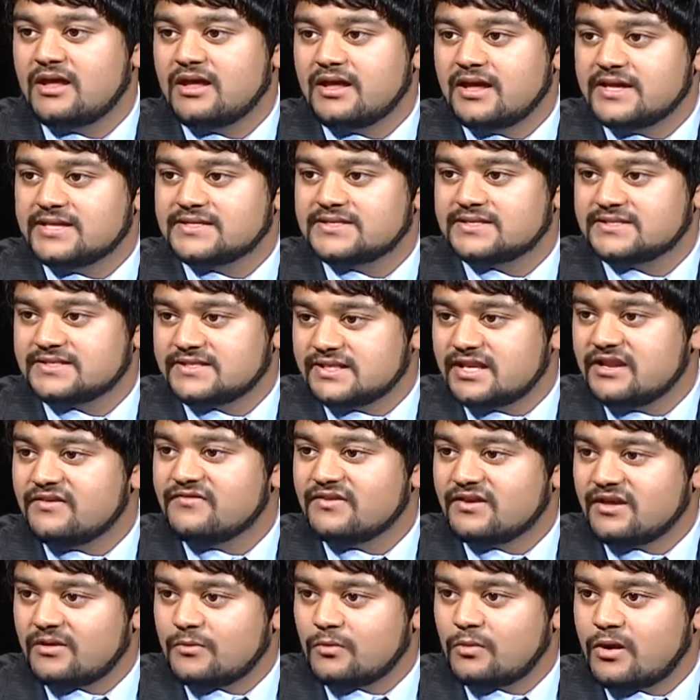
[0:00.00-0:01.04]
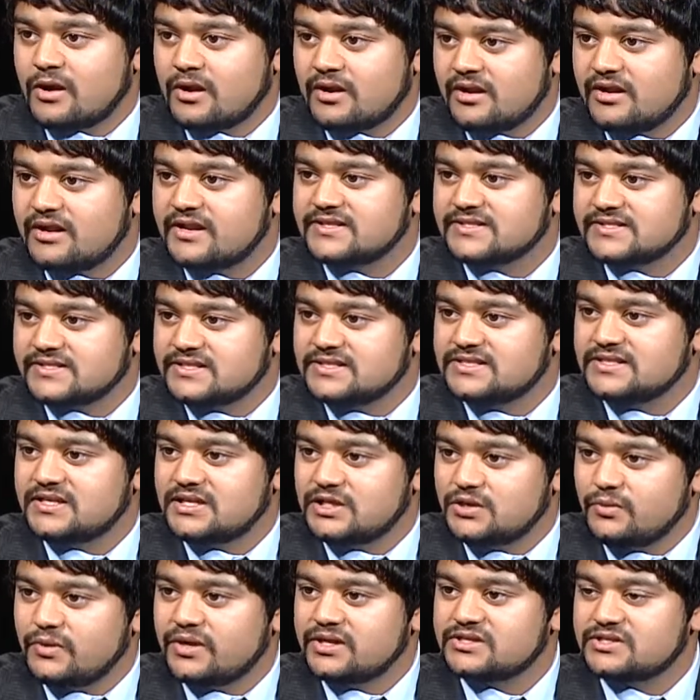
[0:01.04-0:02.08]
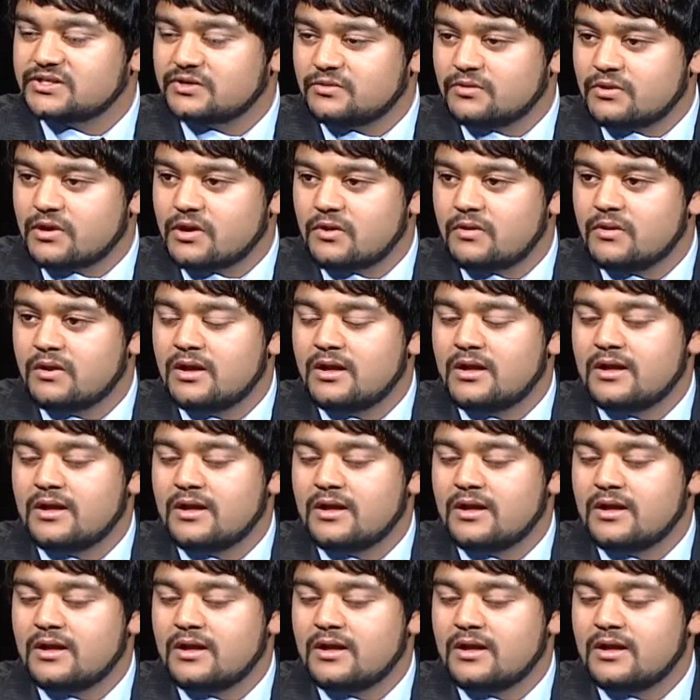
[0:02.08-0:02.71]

is a significant one, and it's continuing to grow.